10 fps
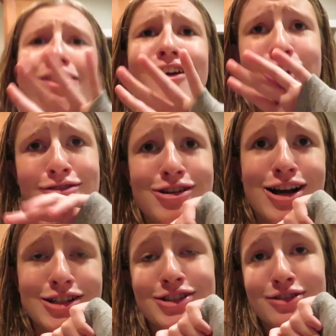thank you
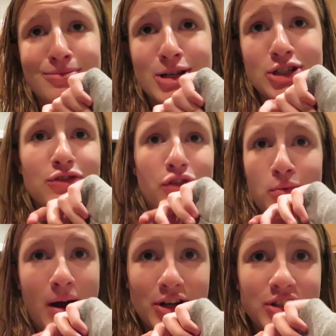guys so much for
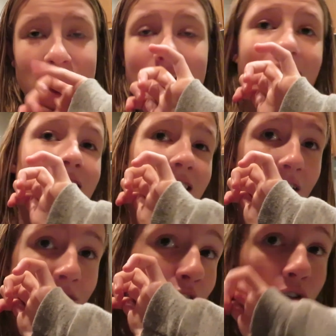watching. I
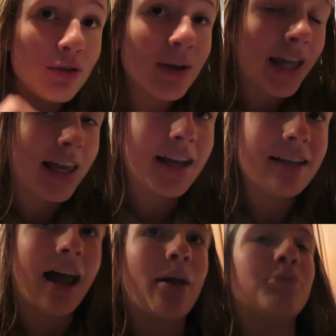love you
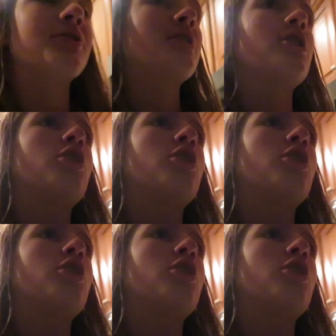and I will see